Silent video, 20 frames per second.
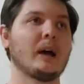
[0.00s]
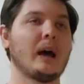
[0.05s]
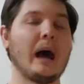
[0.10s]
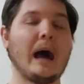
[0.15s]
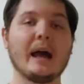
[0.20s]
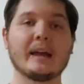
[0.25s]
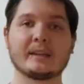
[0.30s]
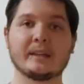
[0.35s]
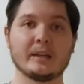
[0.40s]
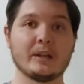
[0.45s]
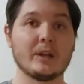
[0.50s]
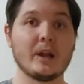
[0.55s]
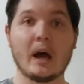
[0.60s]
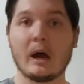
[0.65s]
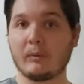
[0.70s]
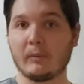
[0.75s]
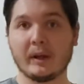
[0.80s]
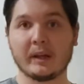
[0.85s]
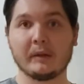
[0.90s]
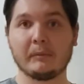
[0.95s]
I
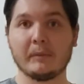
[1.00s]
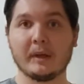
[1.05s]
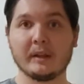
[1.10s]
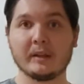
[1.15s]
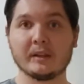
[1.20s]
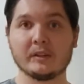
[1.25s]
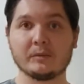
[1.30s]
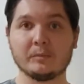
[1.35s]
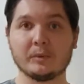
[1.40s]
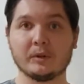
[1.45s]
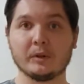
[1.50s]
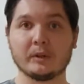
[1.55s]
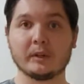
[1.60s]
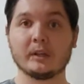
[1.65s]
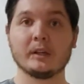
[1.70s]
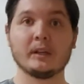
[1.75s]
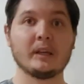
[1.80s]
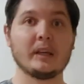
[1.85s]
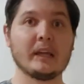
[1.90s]
cannot recommend this book